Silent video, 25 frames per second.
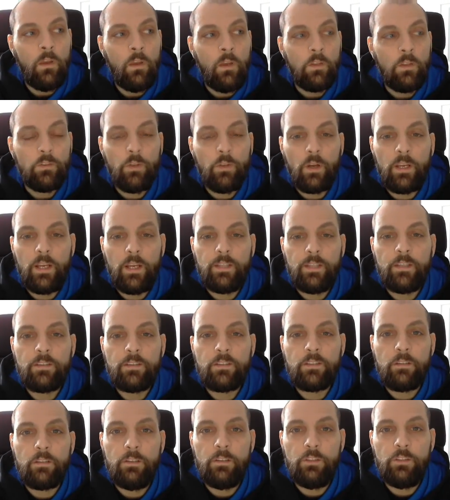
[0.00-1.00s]
So I'll get this
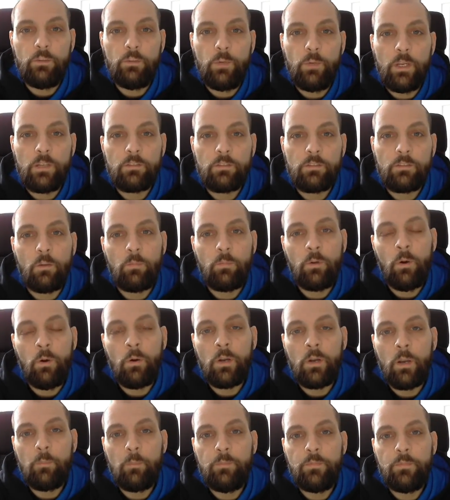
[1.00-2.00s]
every 2 weeks. So I'm going
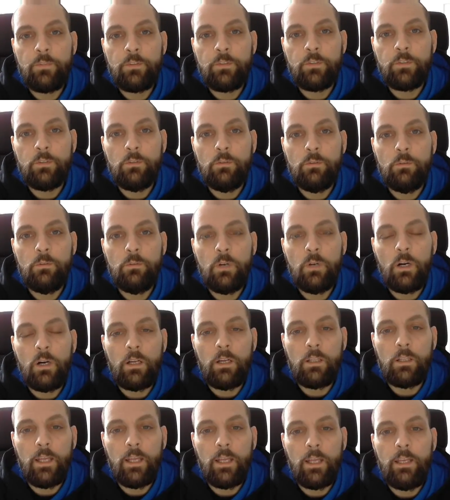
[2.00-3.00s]
up to
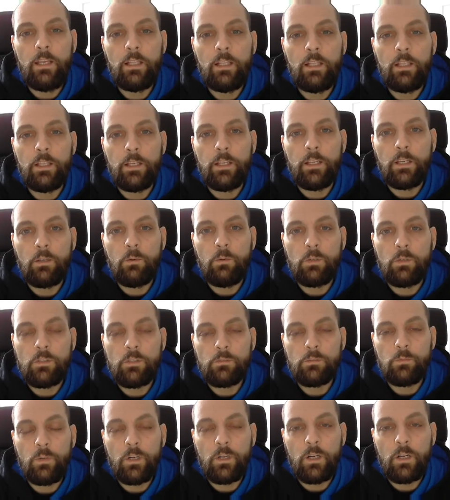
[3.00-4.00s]
Leahy Clinic, which is
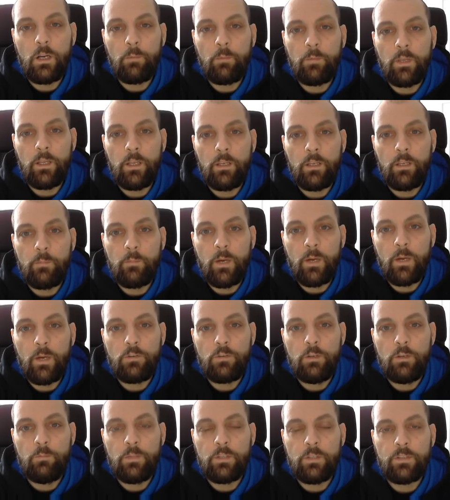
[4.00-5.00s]
where I'm getting my
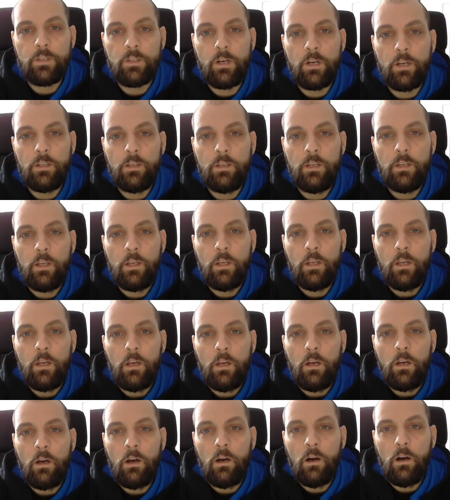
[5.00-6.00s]
treatments done,
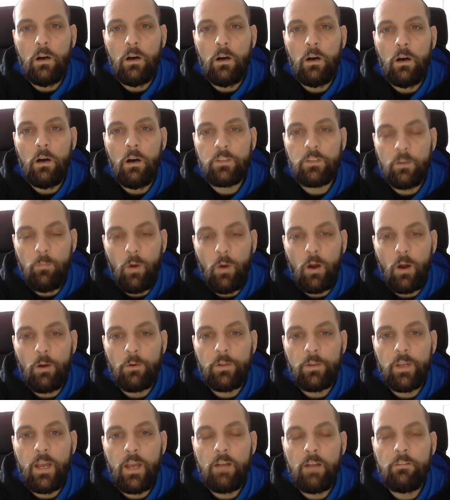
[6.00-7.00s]
tomorrow,
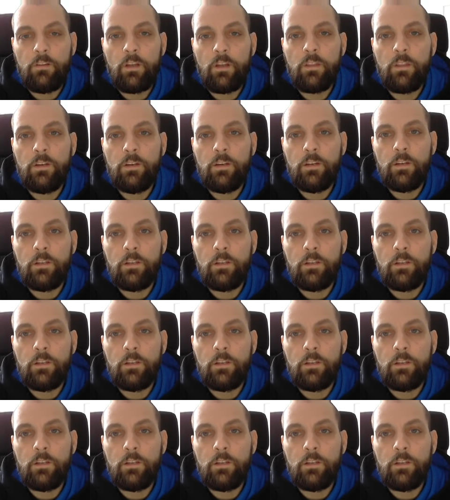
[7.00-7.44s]
to have another